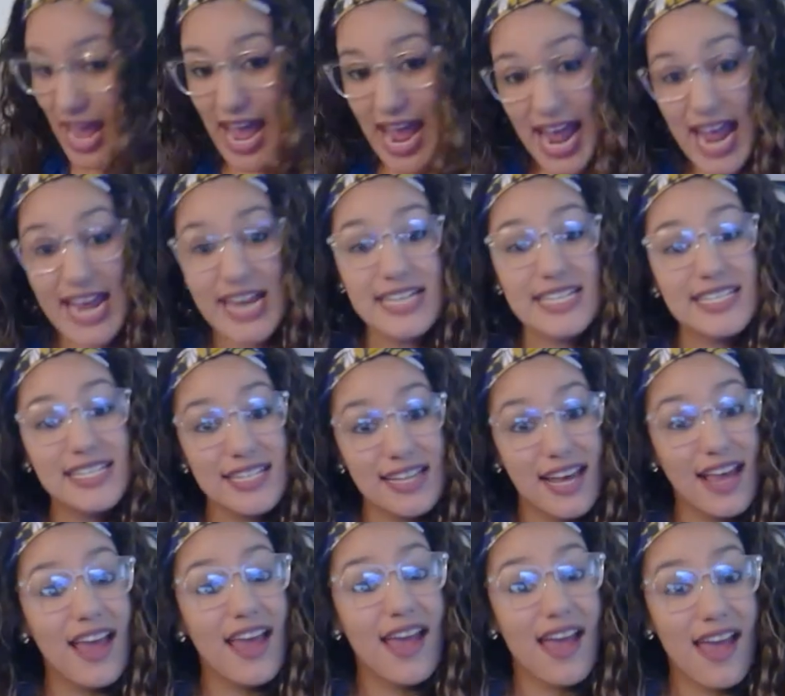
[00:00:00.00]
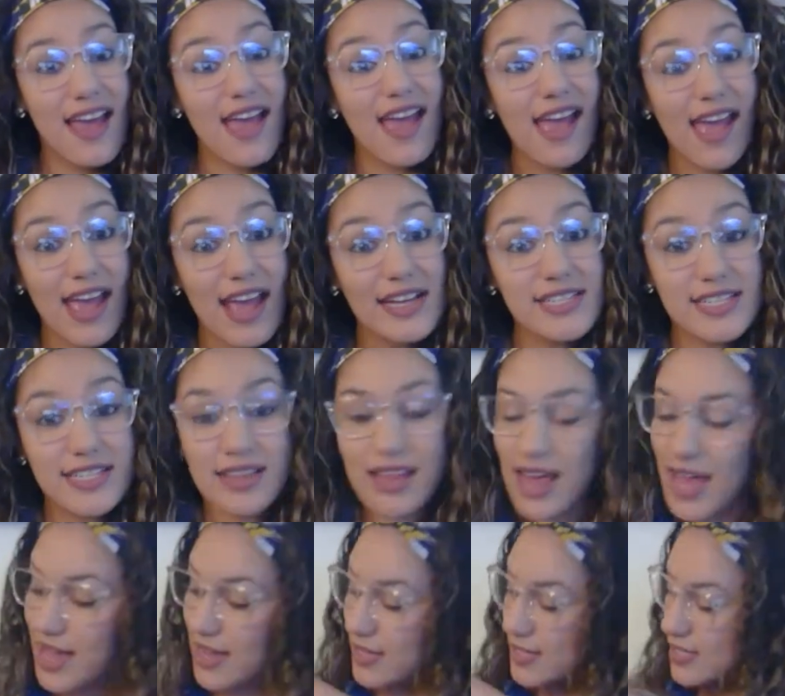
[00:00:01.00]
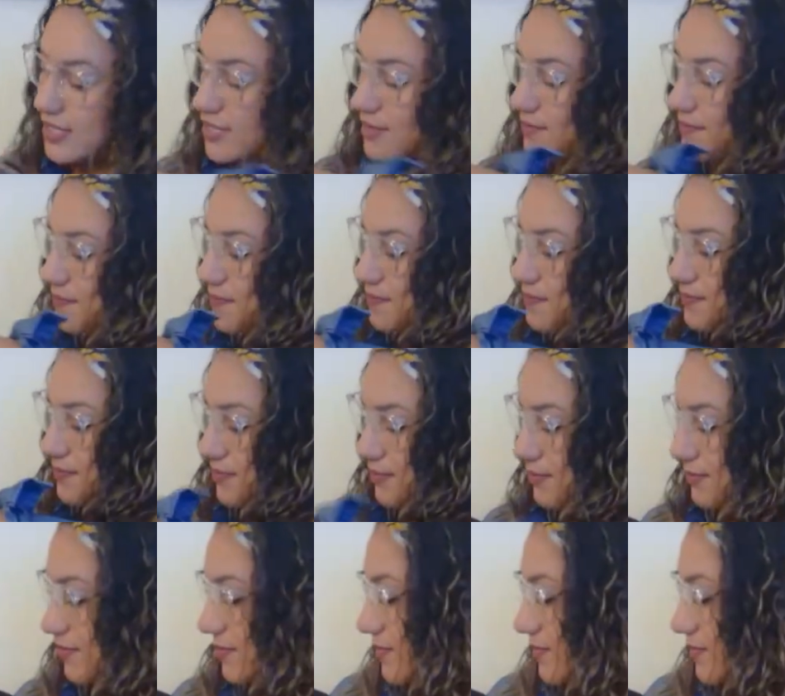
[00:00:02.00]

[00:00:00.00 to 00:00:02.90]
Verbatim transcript: eight. Eight legs. It's